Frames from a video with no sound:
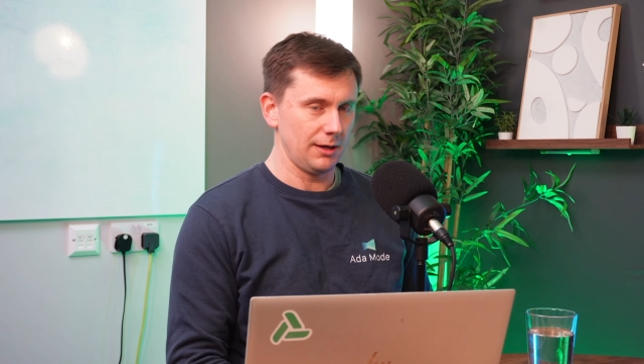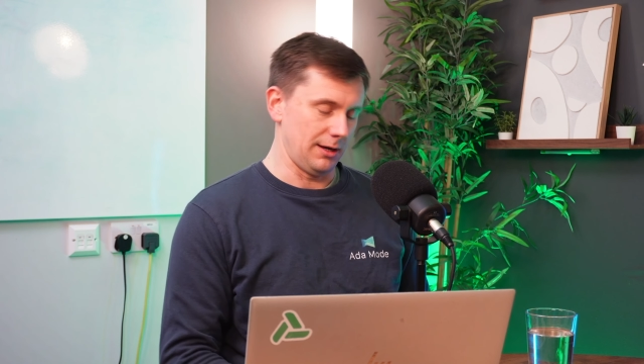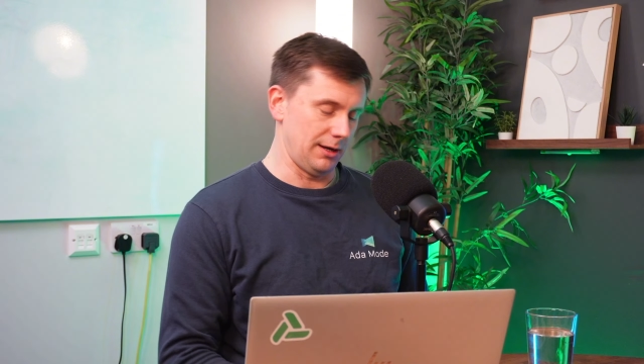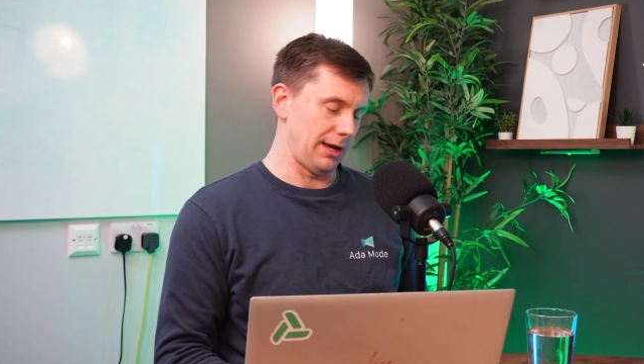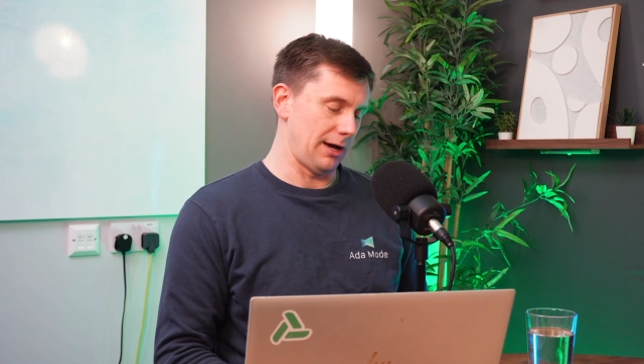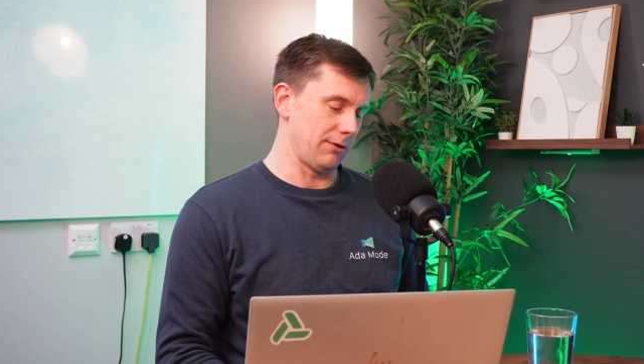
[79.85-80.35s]

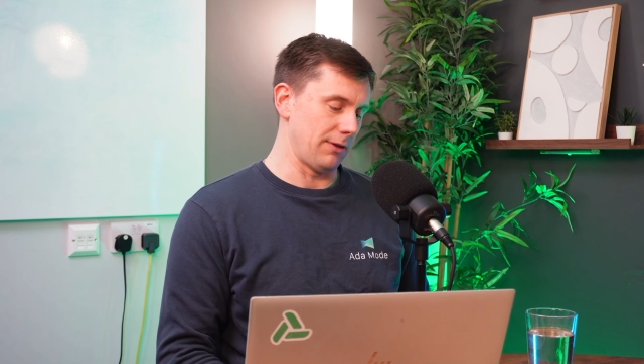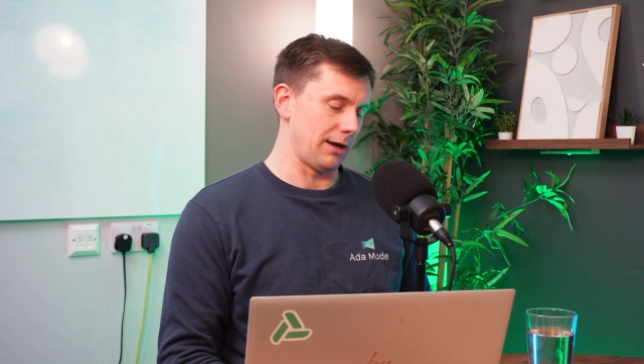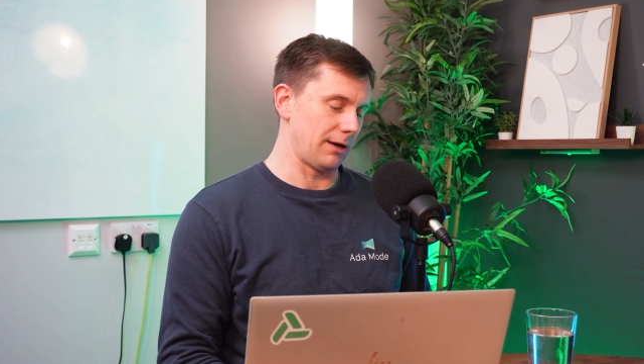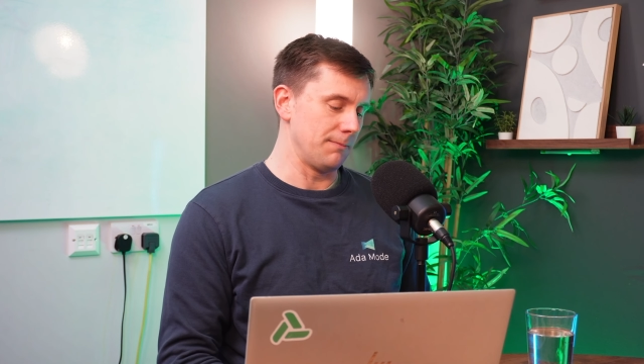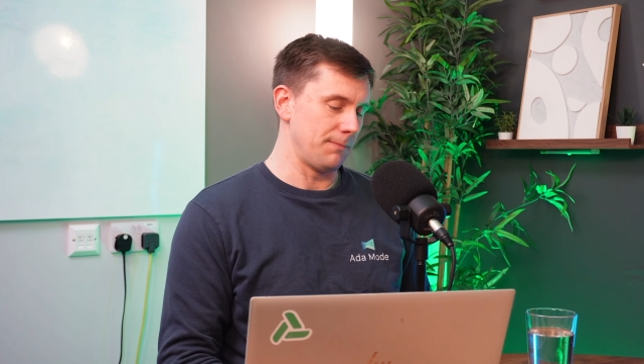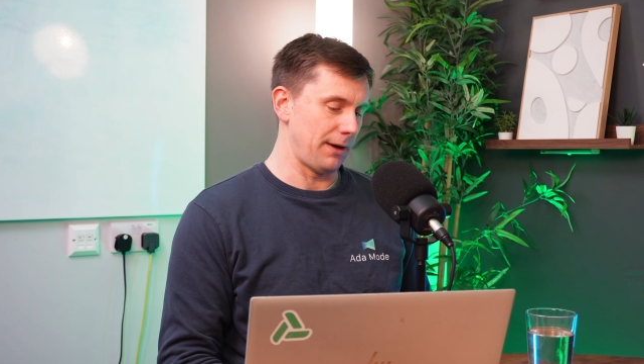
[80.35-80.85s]
and how that
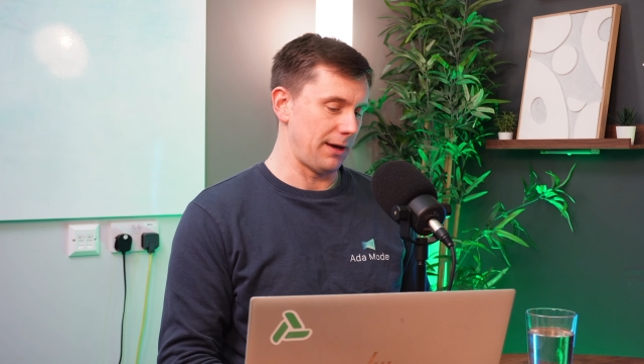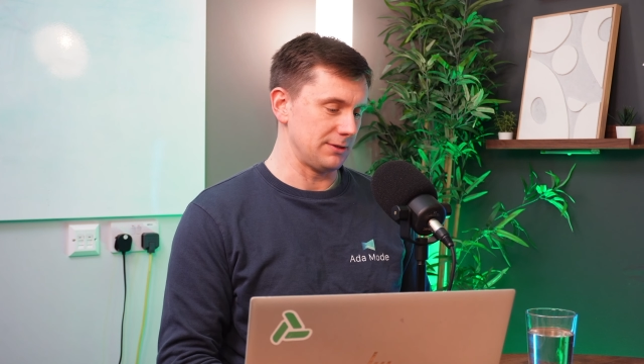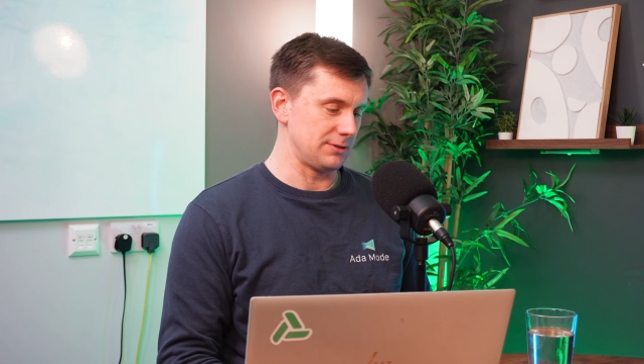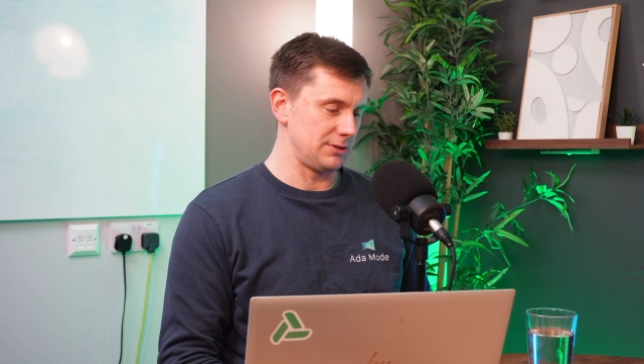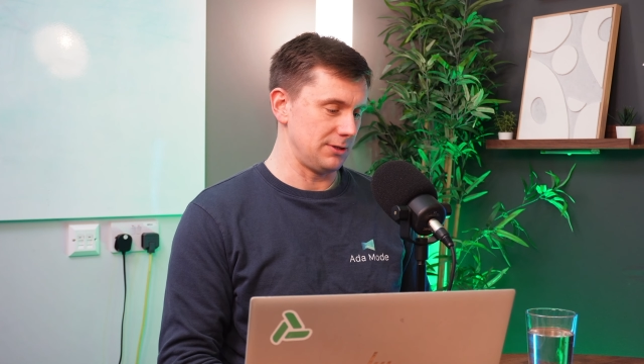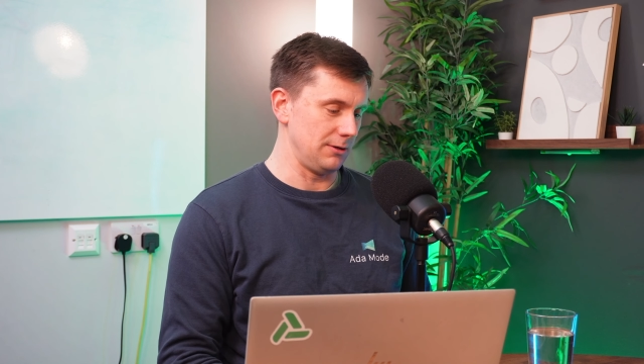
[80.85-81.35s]

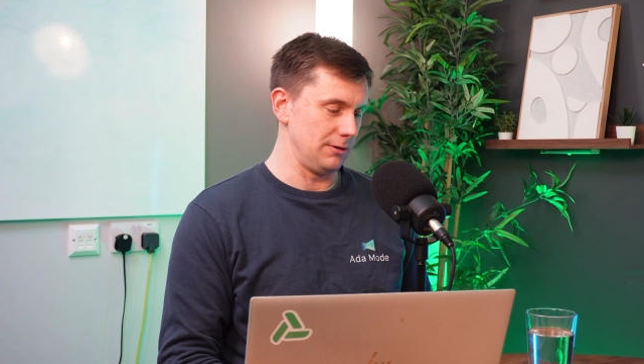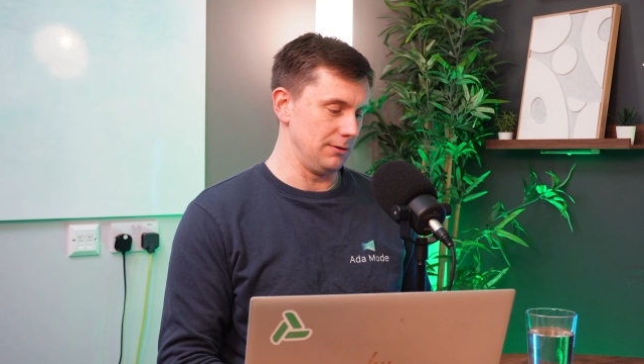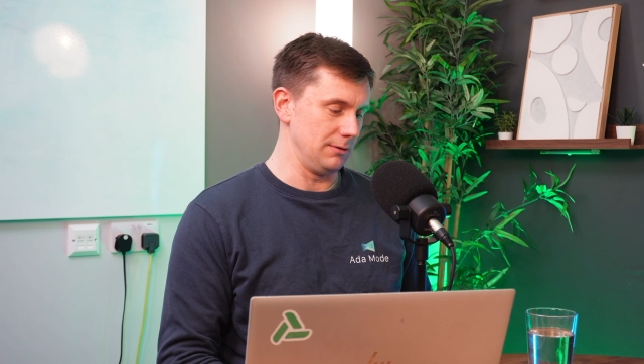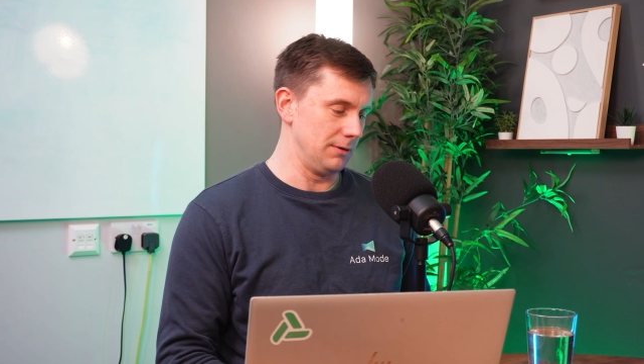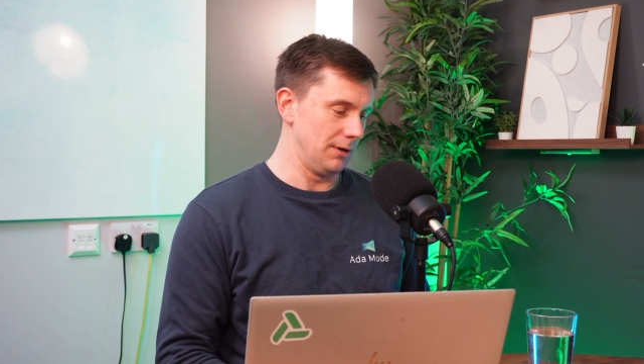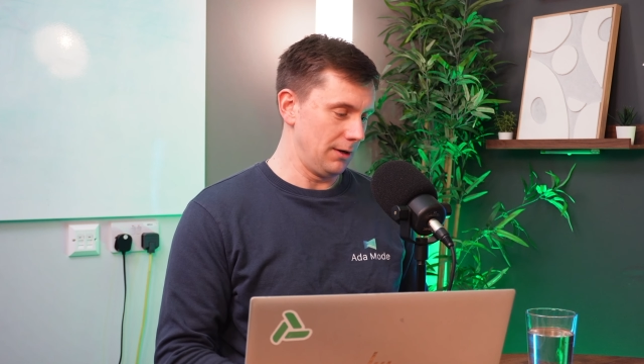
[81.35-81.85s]
compares
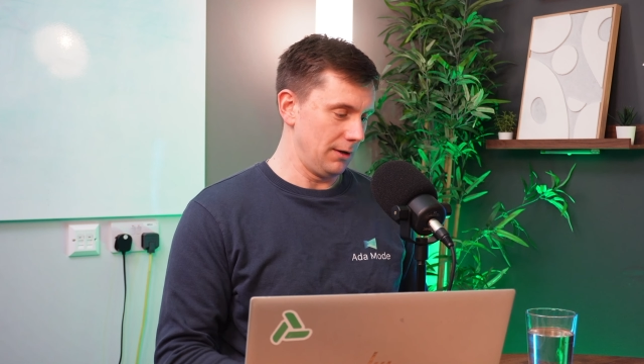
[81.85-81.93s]
to